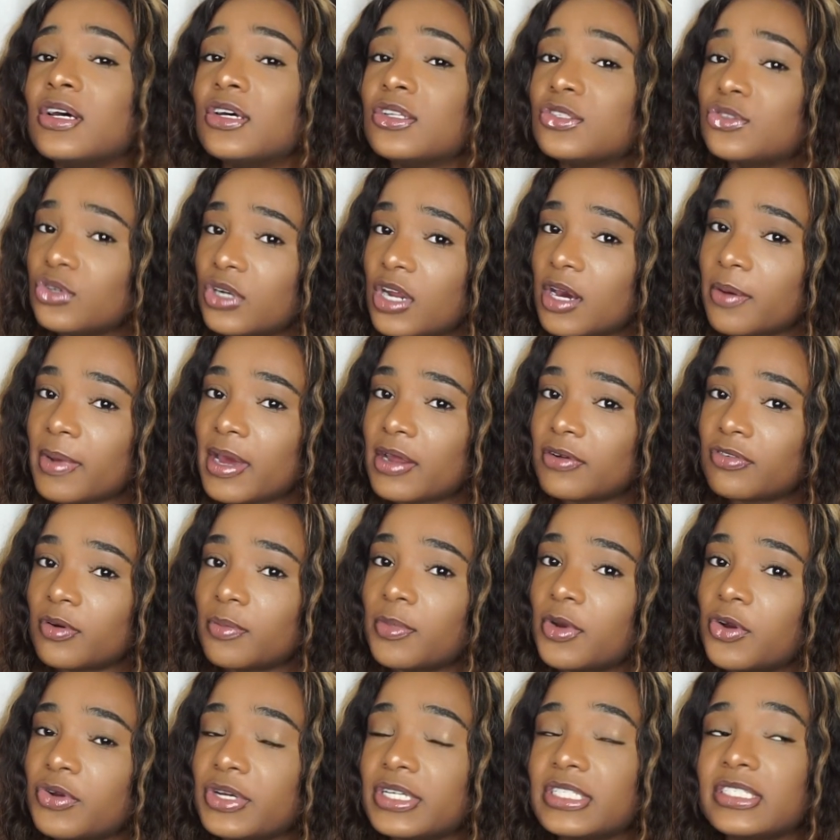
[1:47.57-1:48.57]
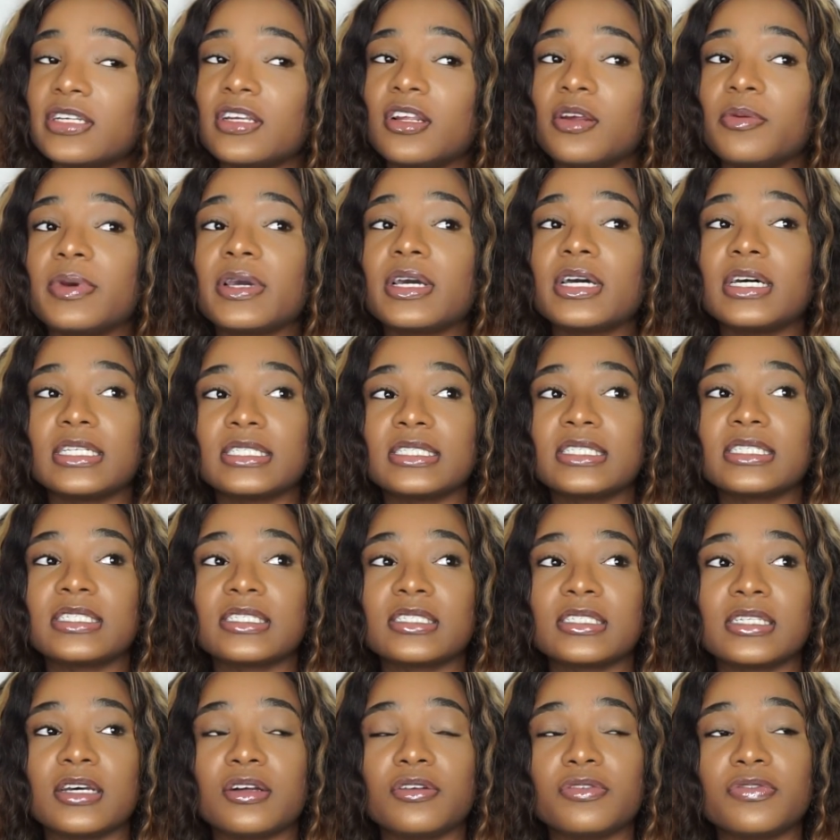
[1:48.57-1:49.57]
Do not buy from a reseller, because
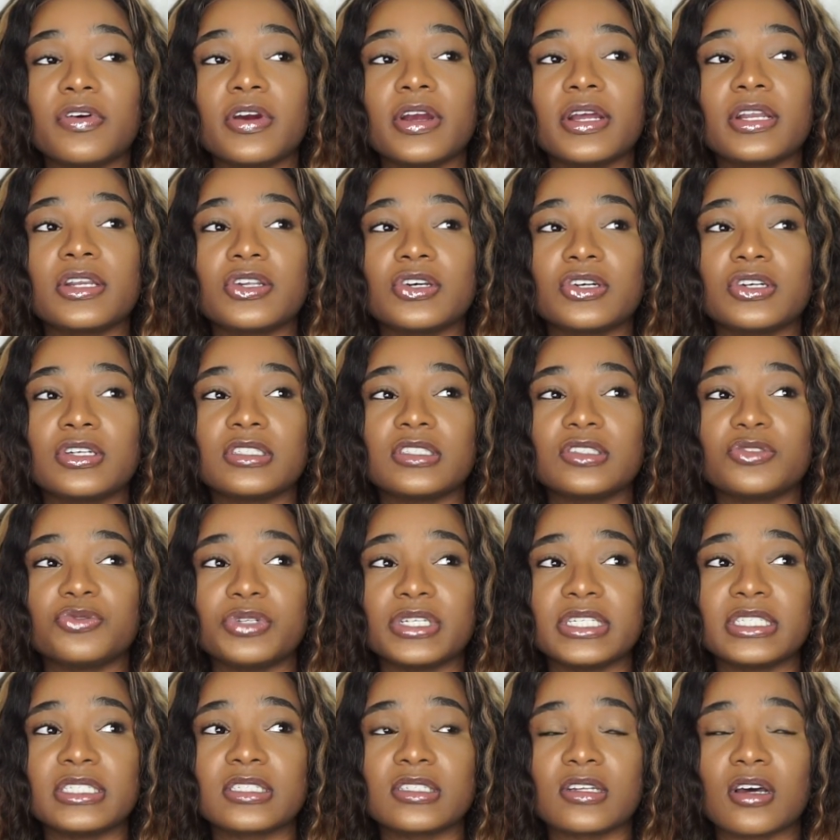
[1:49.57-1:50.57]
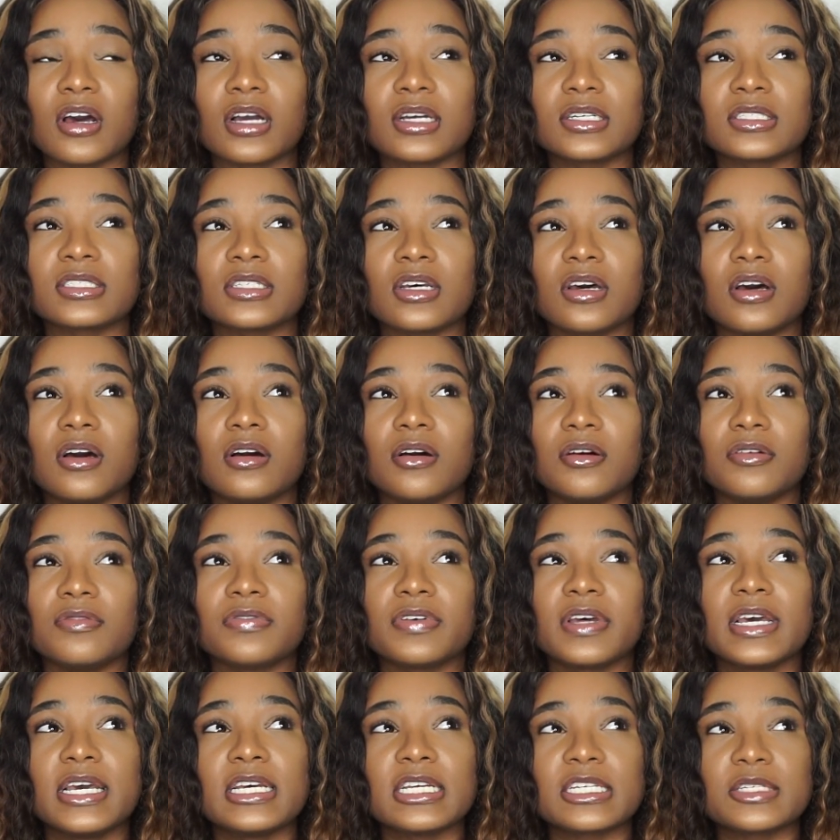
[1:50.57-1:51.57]
Telfar does restocks of
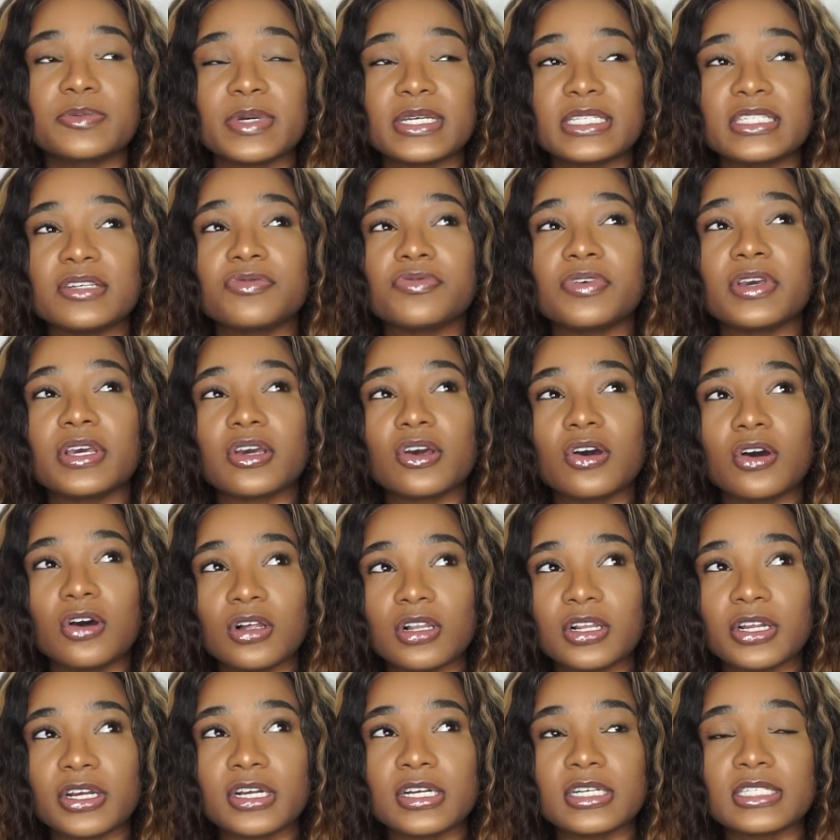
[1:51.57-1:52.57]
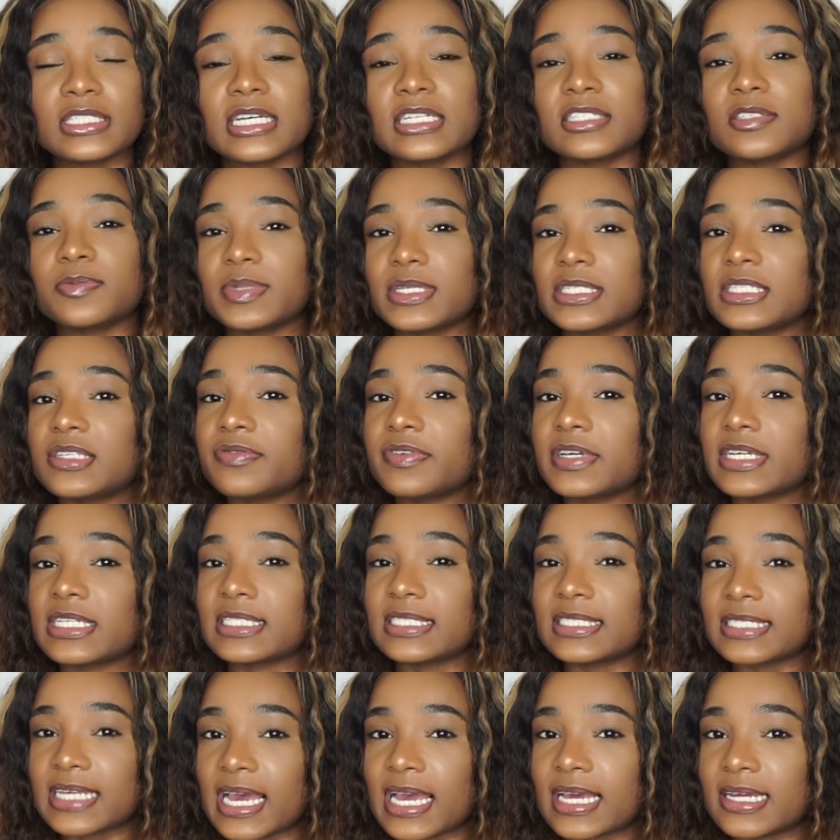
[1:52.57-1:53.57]
specific colors and specific
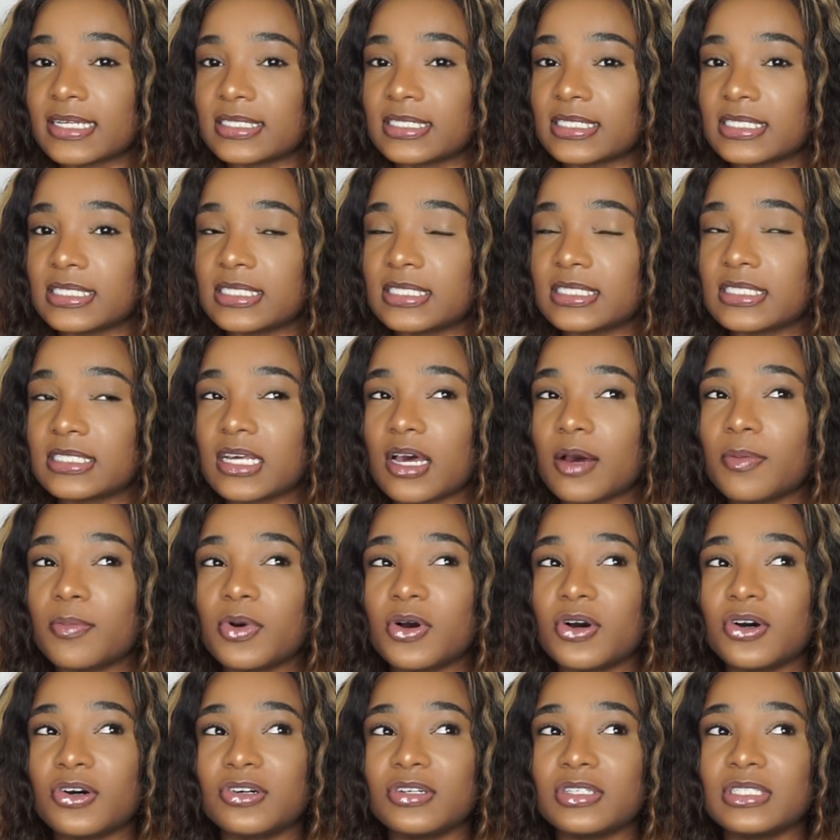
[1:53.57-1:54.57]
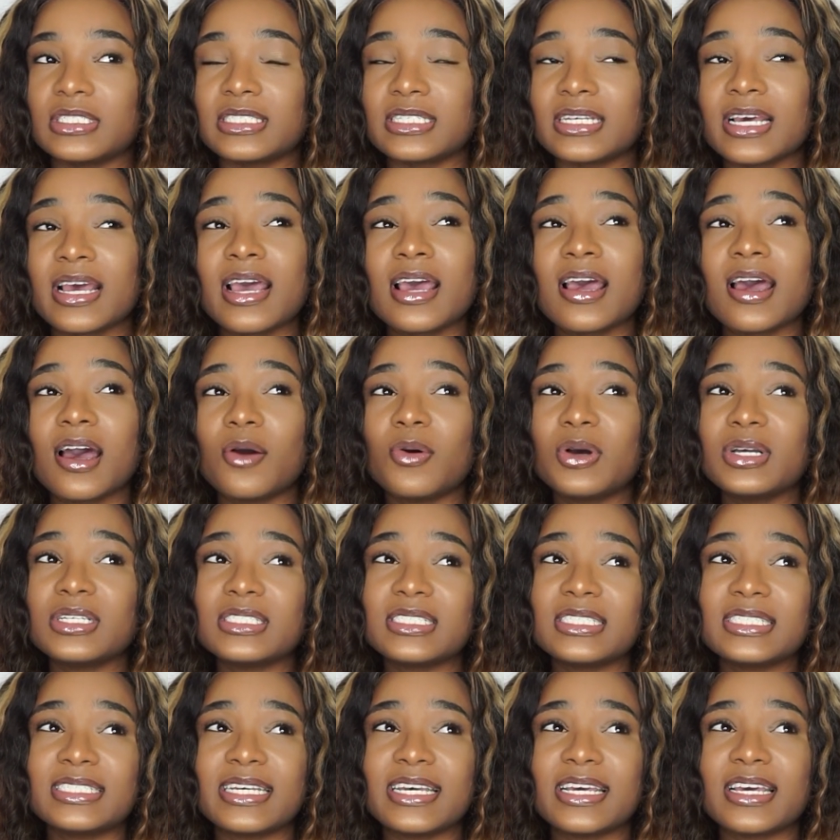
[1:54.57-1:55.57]
sizes about, I want to
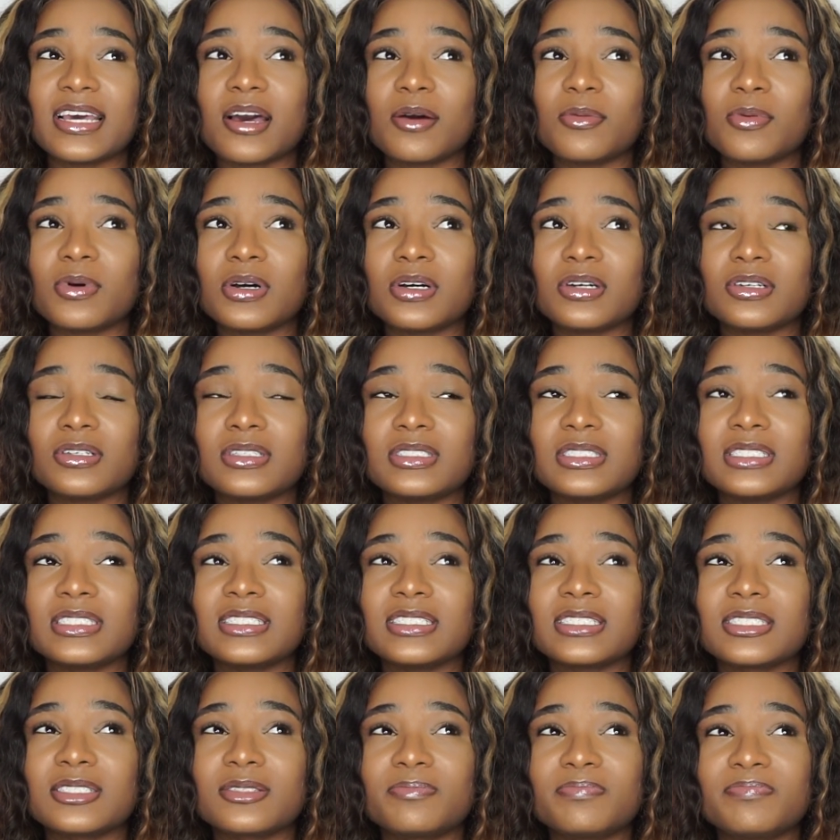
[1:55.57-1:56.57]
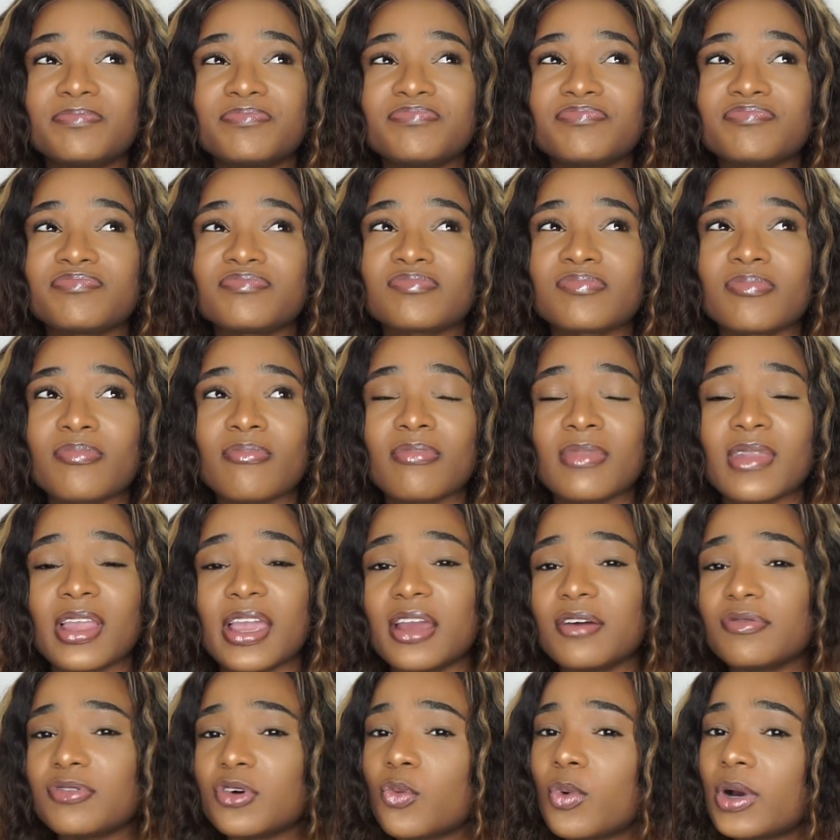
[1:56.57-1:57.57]
say about
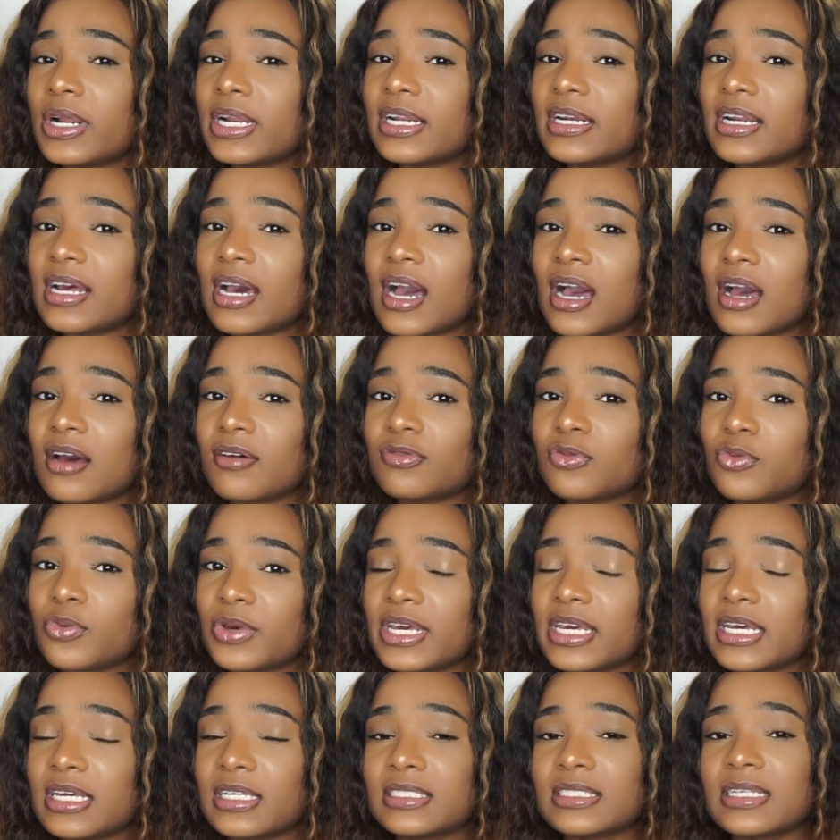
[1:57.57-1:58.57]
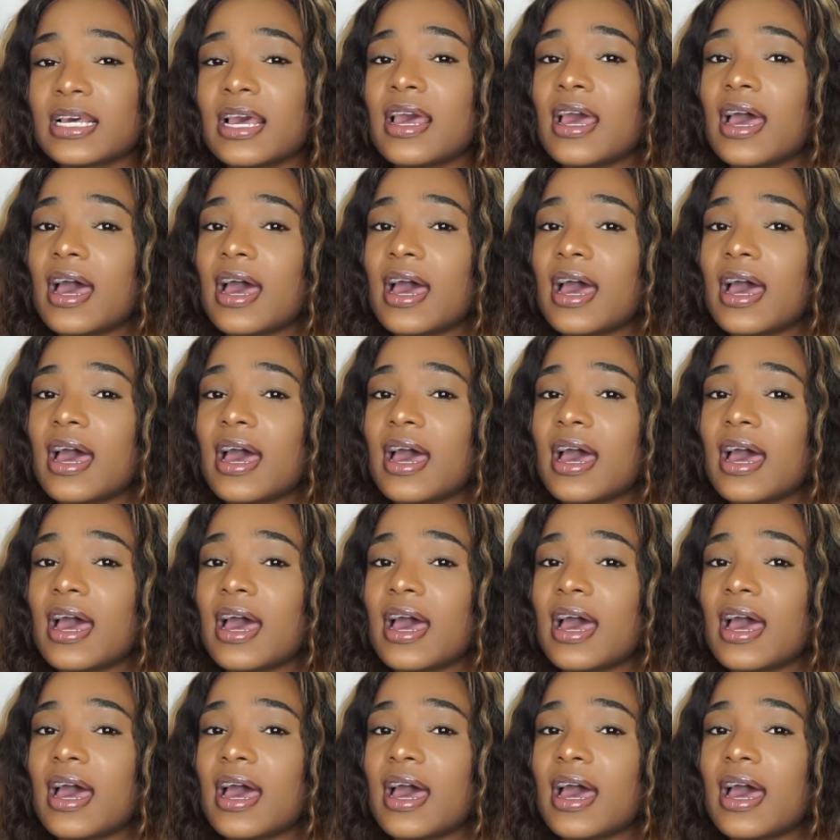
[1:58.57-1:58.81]
every 1.5 weeks.